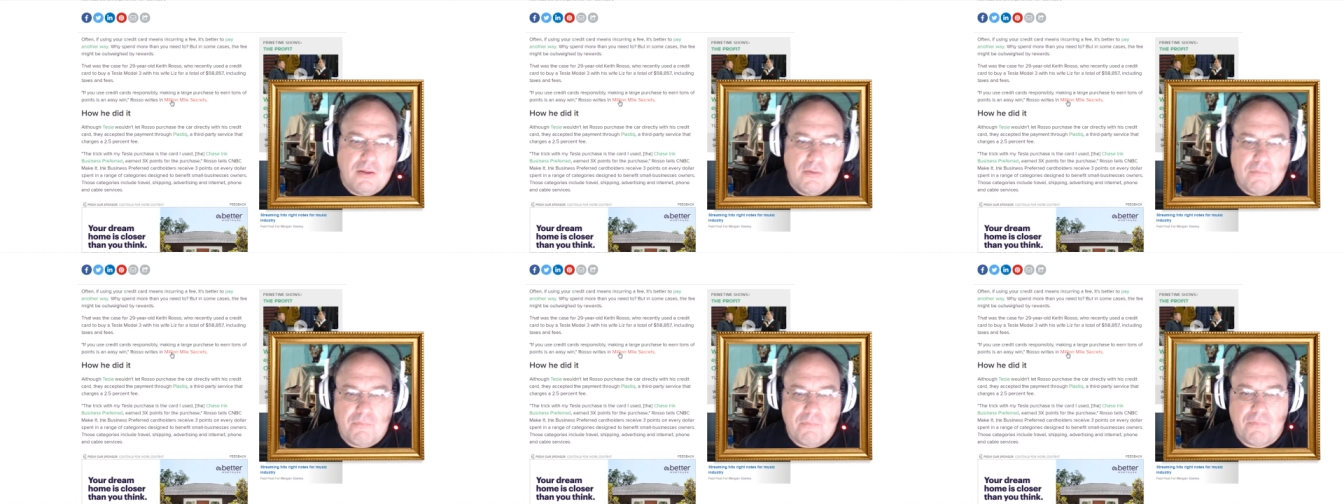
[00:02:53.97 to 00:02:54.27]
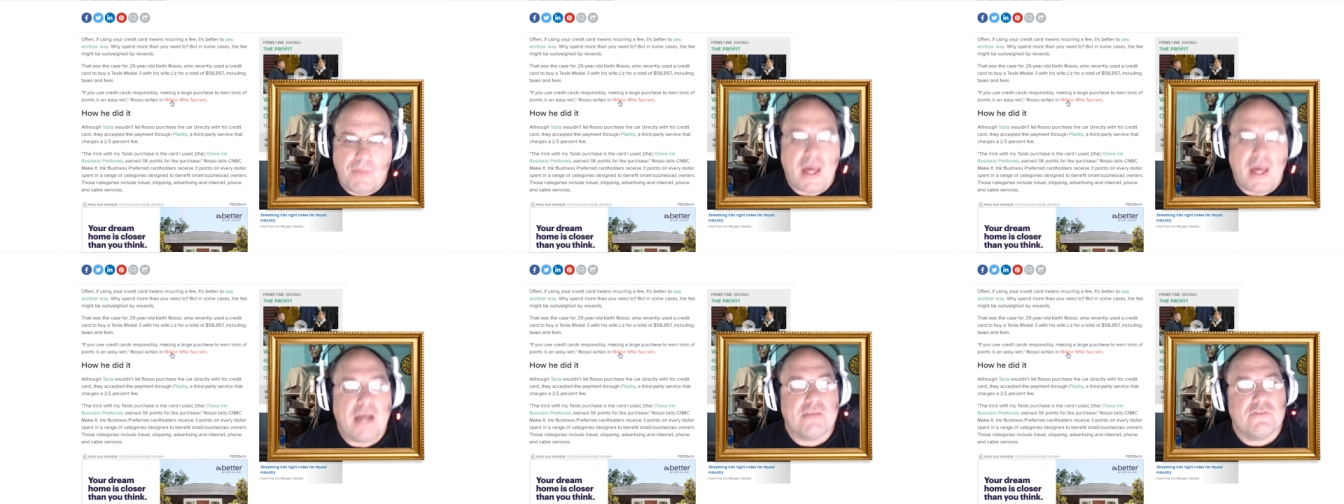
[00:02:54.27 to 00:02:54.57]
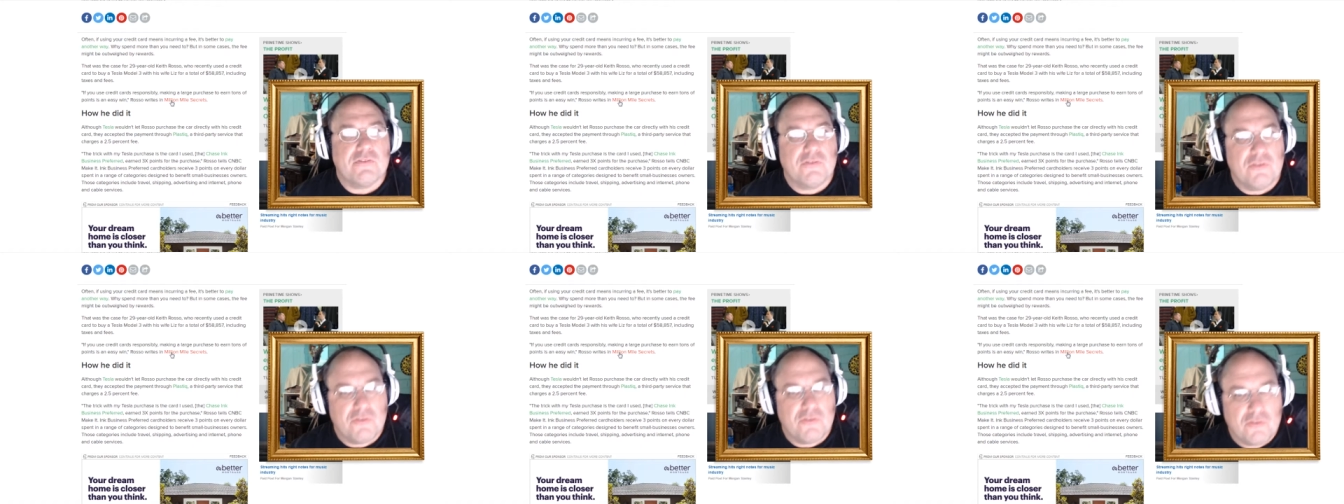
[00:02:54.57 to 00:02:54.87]
That's
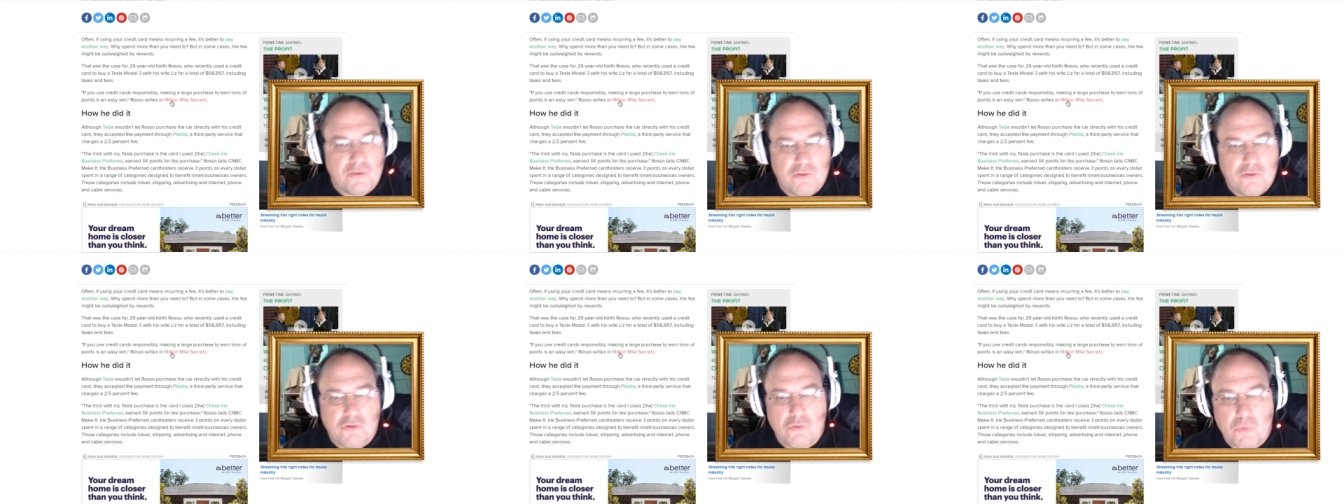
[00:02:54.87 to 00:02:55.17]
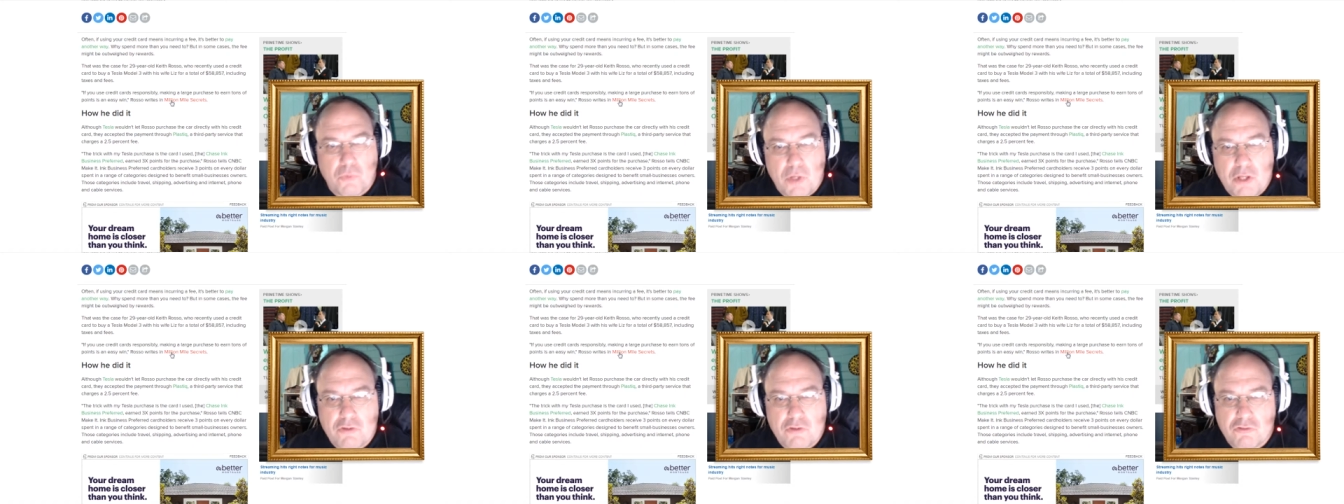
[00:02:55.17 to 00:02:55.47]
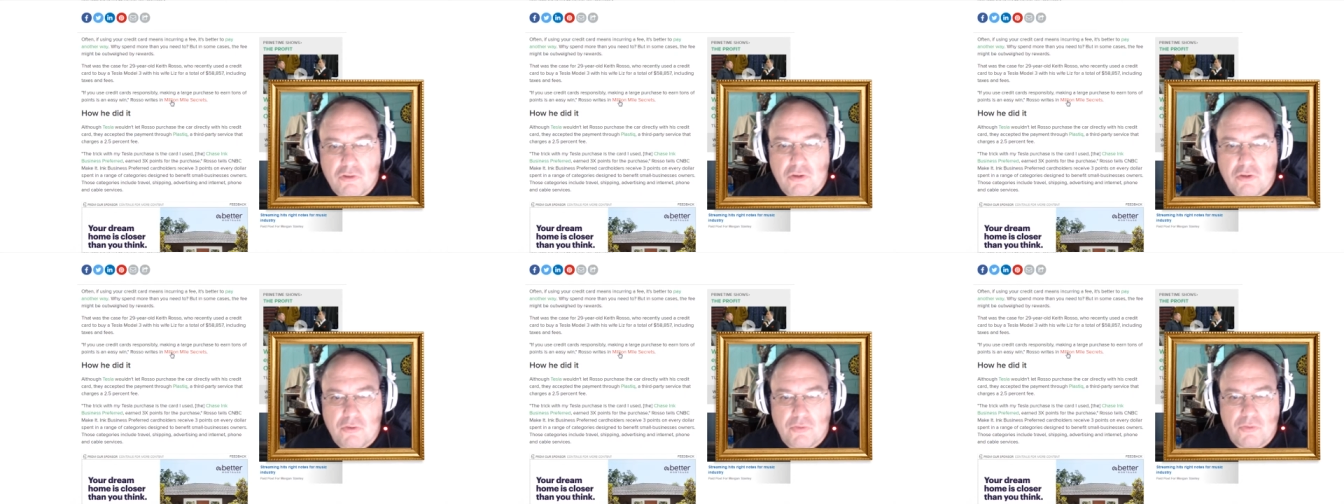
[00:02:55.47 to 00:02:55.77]
the
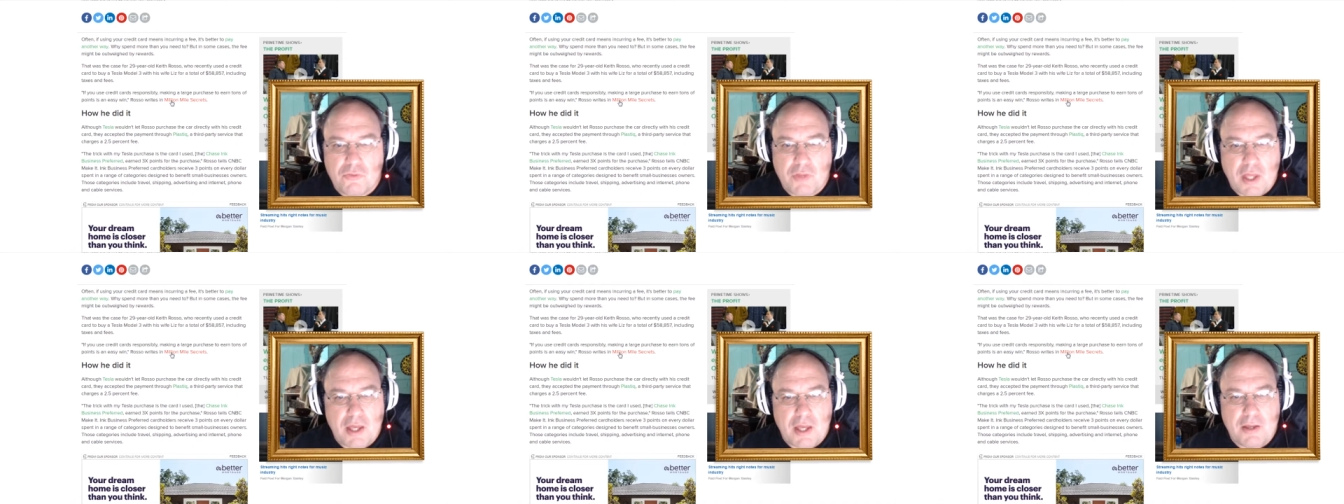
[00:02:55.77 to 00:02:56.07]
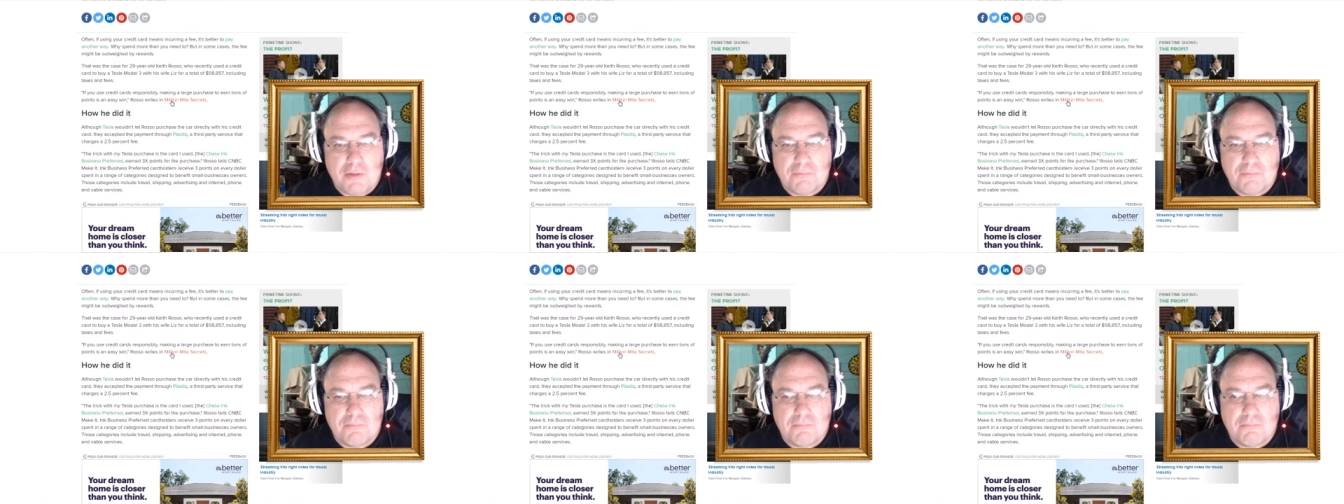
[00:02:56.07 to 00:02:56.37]
situation that